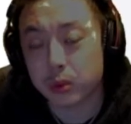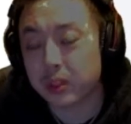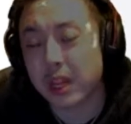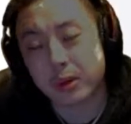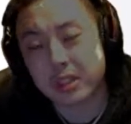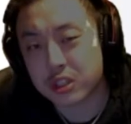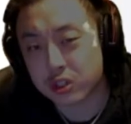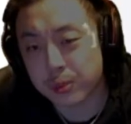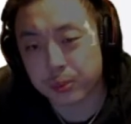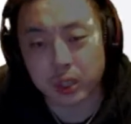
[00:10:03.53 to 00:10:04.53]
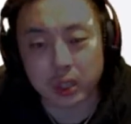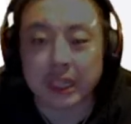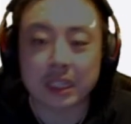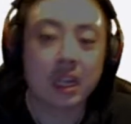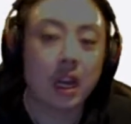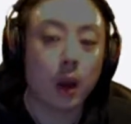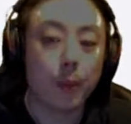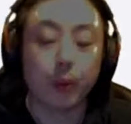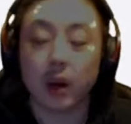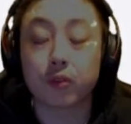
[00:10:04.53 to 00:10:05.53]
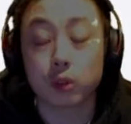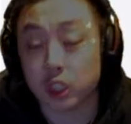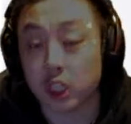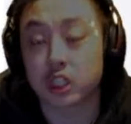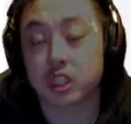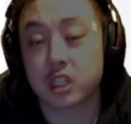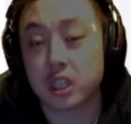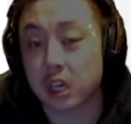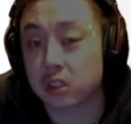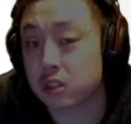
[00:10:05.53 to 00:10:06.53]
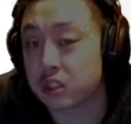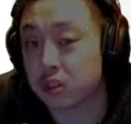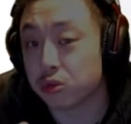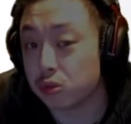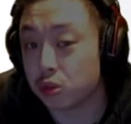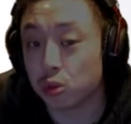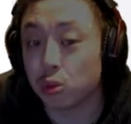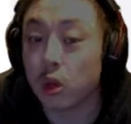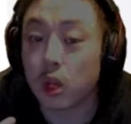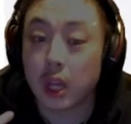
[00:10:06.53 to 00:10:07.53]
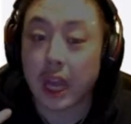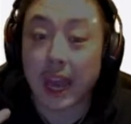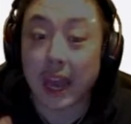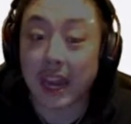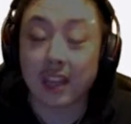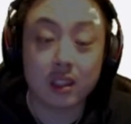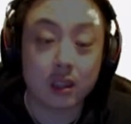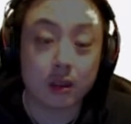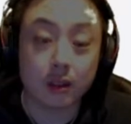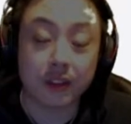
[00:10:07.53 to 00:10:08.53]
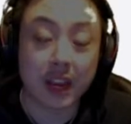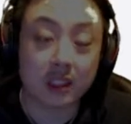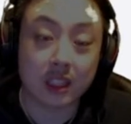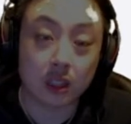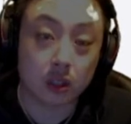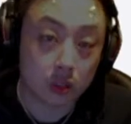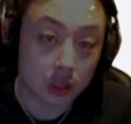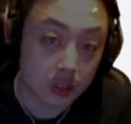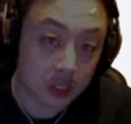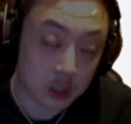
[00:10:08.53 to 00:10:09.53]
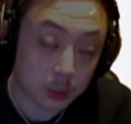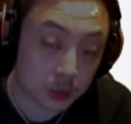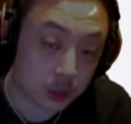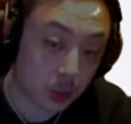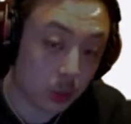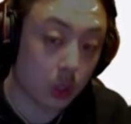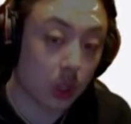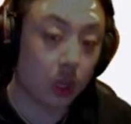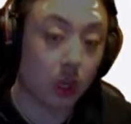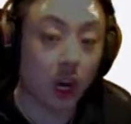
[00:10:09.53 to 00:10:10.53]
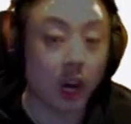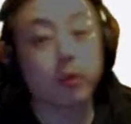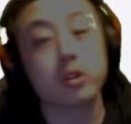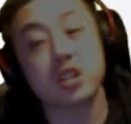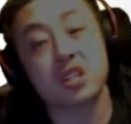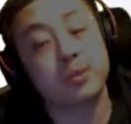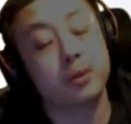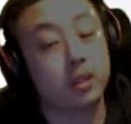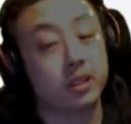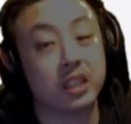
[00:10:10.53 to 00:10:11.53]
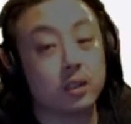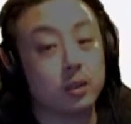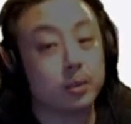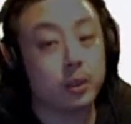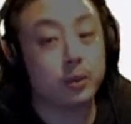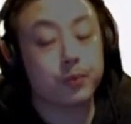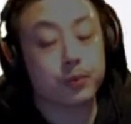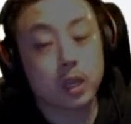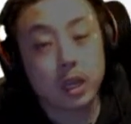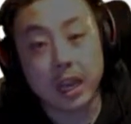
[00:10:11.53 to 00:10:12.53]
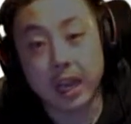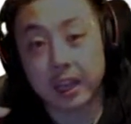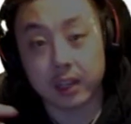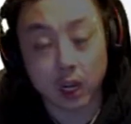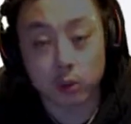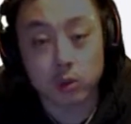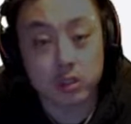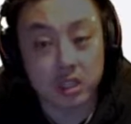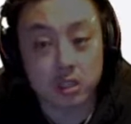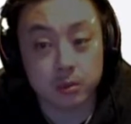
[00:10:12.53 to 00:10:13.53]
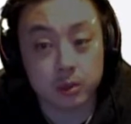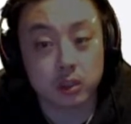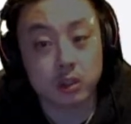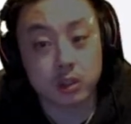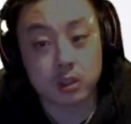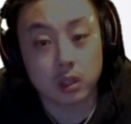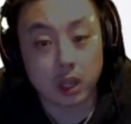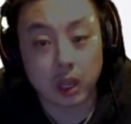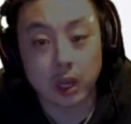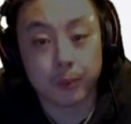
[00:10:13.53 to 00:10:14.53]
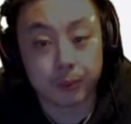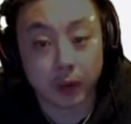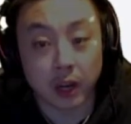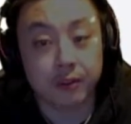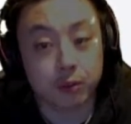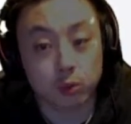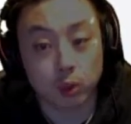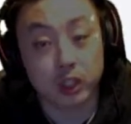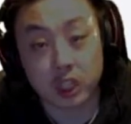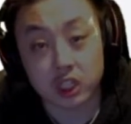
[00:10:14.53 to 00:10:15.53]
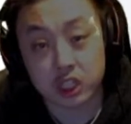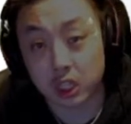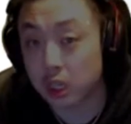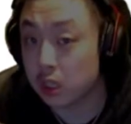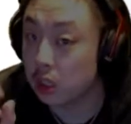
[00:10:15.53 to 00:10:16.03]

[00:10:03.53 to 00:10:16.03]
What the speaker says: Well, not really strip, but like buff reduction on her skill 2. And the fact that it'll give unhealable. So unresistible, unhealable, and unresistible buff reduction.